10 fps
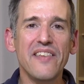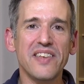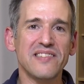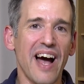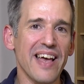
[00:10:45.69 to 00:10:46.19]

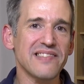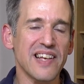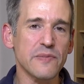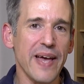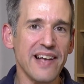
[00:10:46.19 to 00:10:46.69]
These
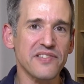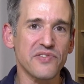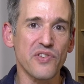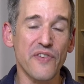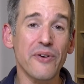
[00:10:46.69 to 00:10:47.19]
ISS
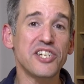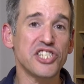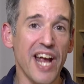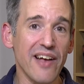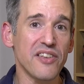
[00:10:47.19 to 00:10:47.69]
passes are very
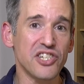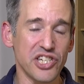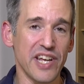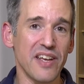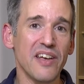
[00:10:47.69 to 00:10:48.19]

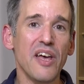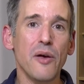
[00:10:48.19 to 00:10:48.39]
challenging